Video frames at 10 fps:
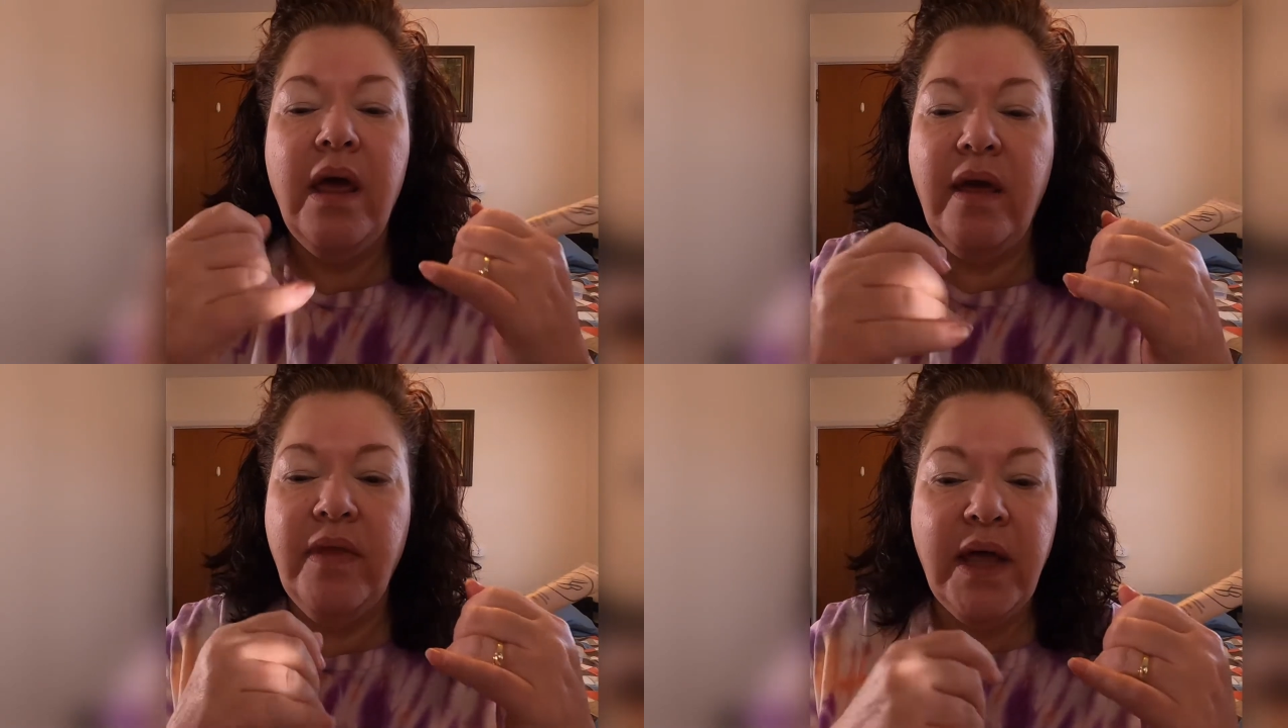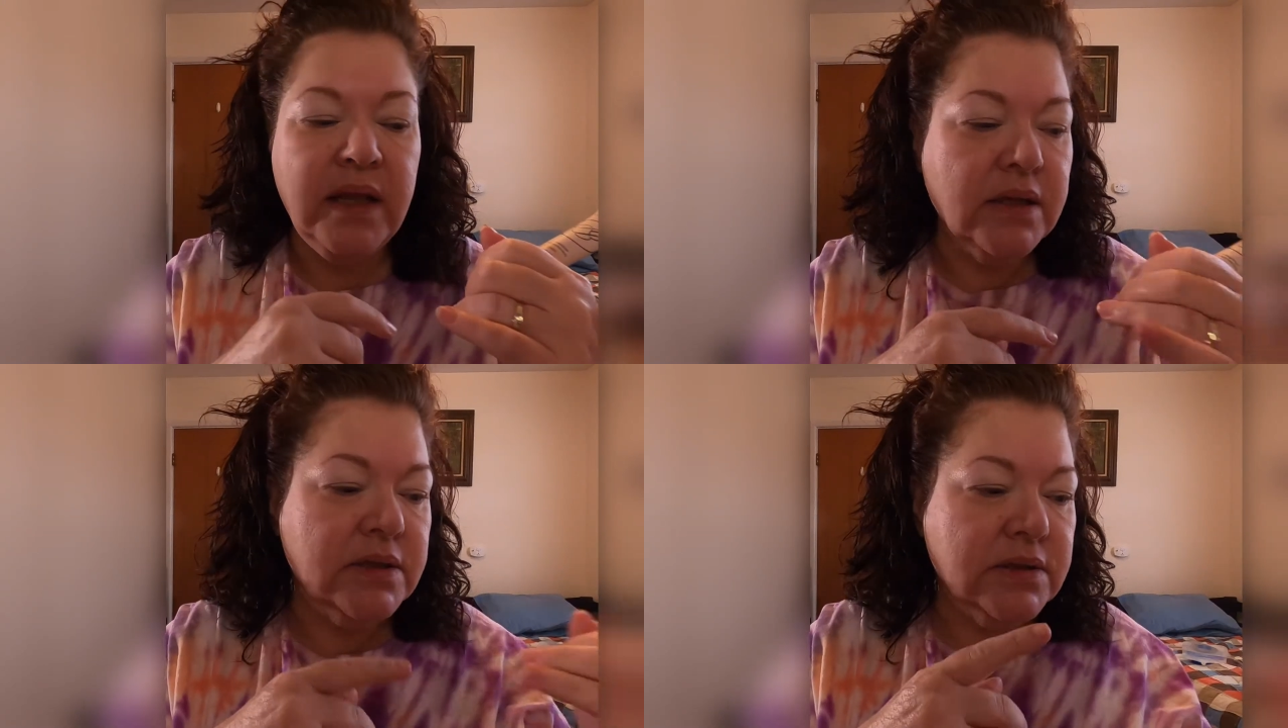and
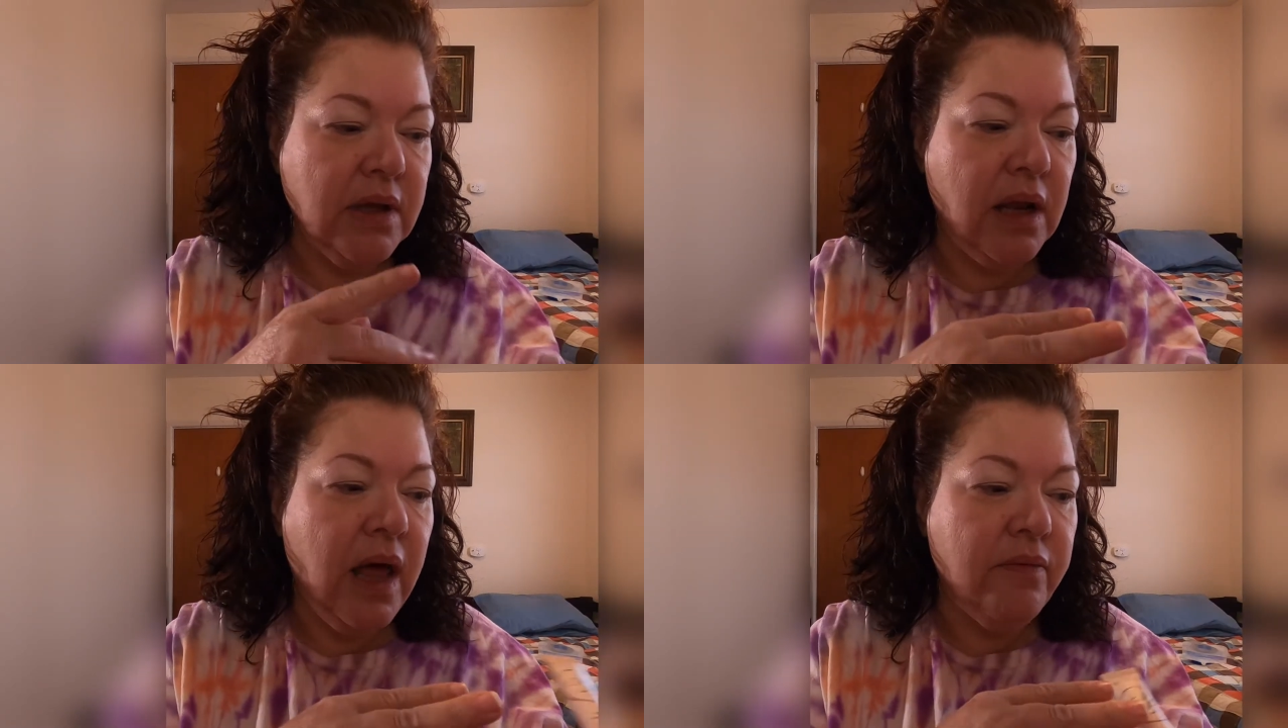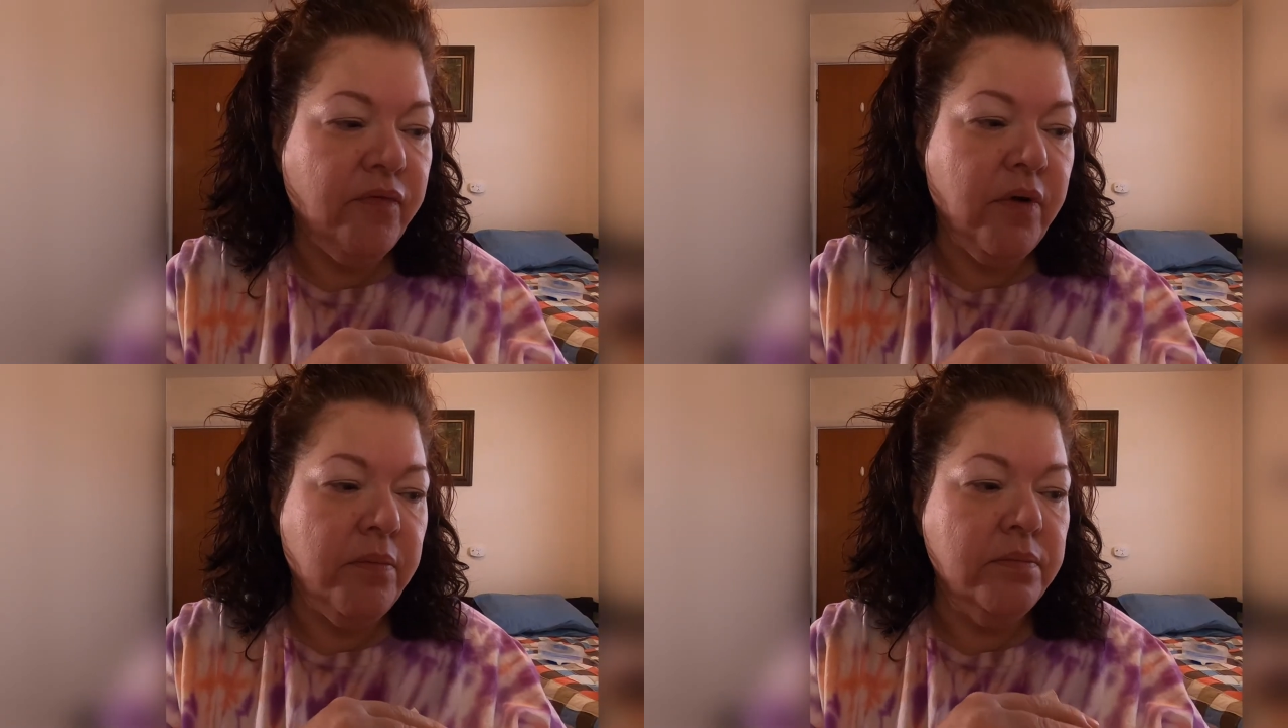that is a lot
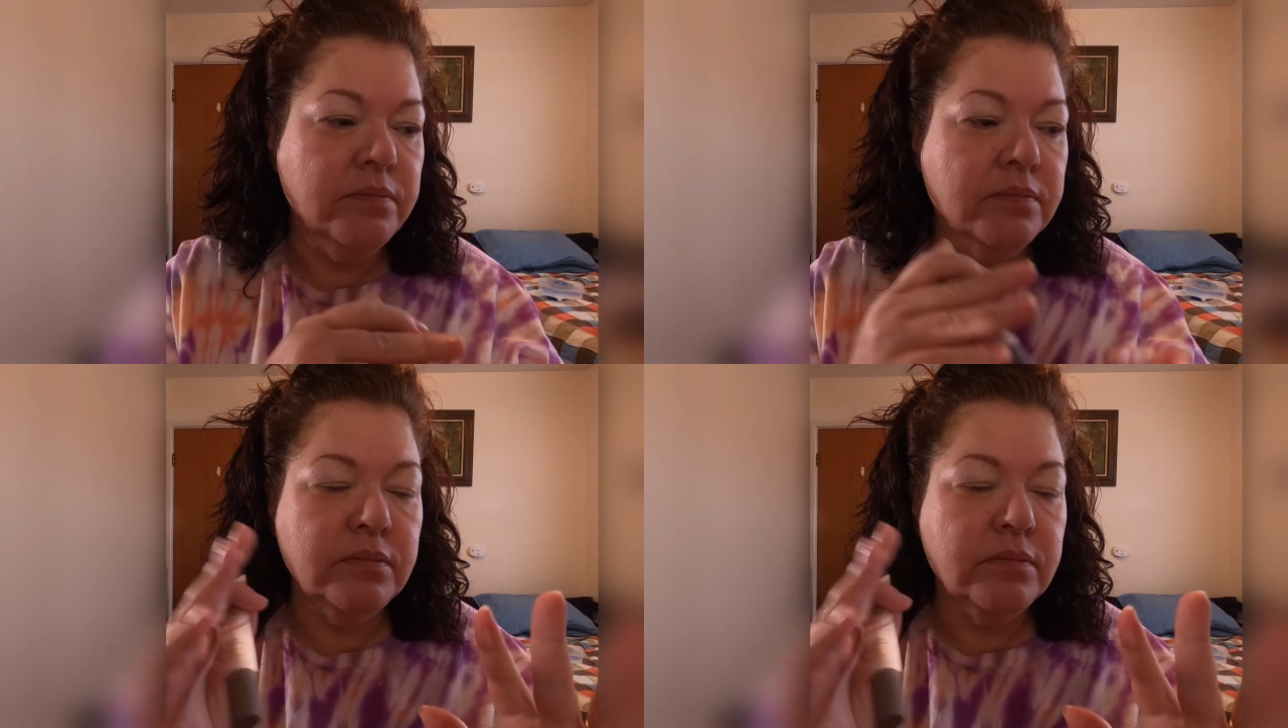from